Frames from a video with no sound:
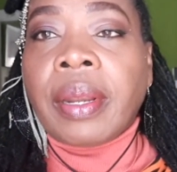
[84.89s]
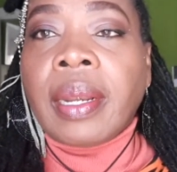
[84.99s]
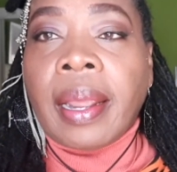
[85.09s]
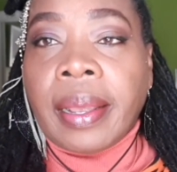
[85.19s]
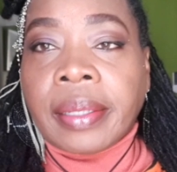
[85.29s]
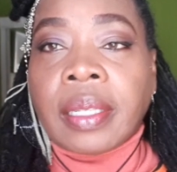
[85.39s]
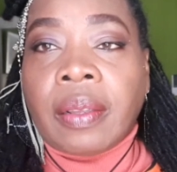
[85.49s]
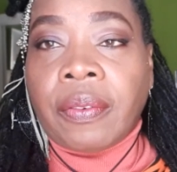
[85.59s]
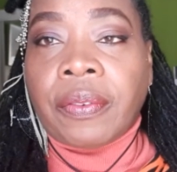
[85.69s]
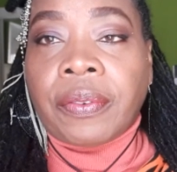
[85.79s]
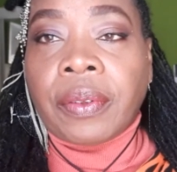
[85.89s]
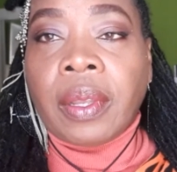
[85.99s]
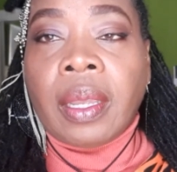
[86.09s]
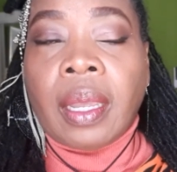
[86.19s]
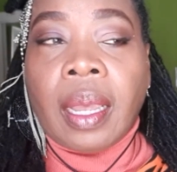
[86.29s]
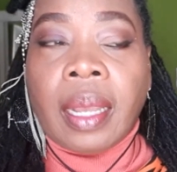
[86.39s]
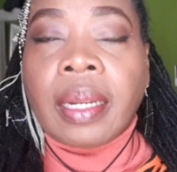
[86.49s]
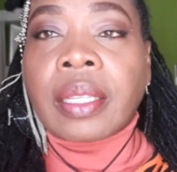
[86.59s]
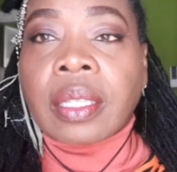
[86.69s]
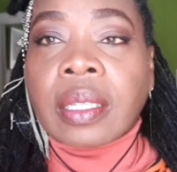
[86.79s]
They are very good at
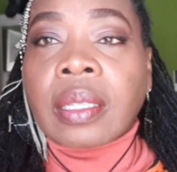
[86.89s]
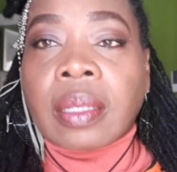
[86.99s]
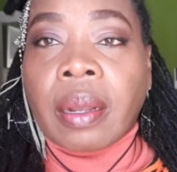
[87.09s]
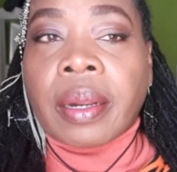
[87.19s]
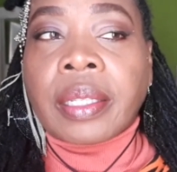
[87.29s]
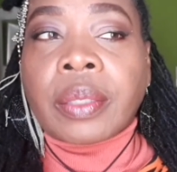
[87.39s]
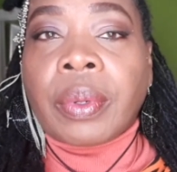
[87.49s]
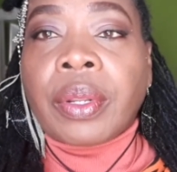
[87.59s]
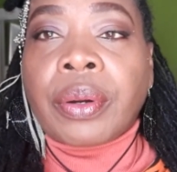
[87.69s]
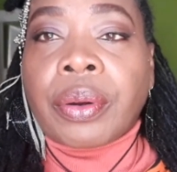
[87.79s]
invalidating